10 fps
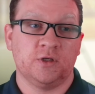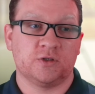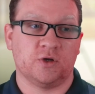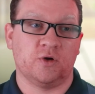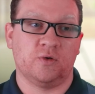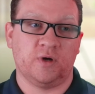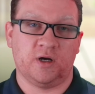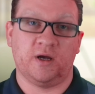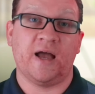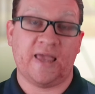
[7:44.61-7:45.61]
So
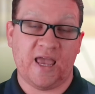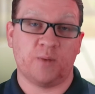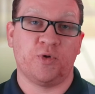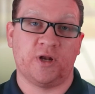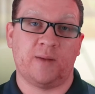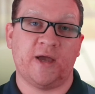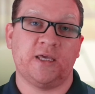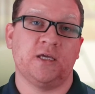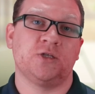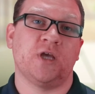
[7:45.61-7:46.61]
uh, I can put it on my
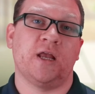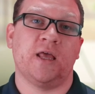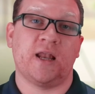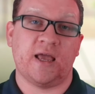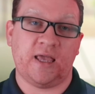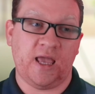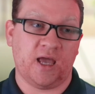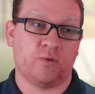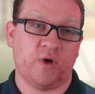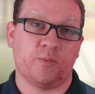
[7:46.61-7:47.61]
keychain, and I
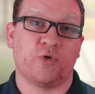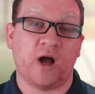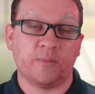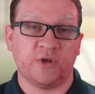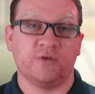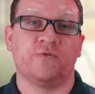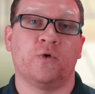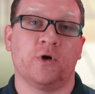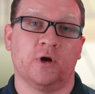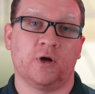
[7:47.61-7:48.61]
can, when prompted
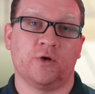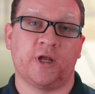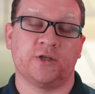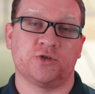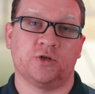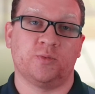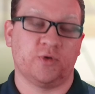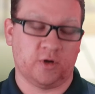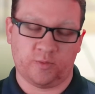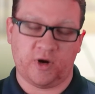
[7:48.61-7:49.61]
for a credential
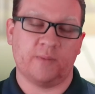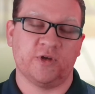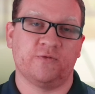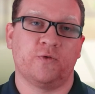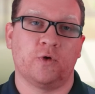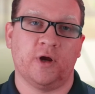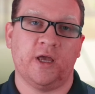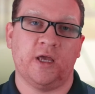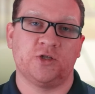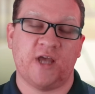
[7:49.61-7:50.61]
or prompted for
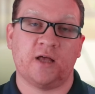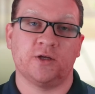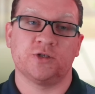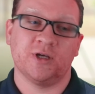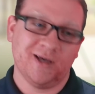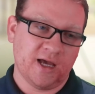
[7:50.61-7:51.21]
a challenge,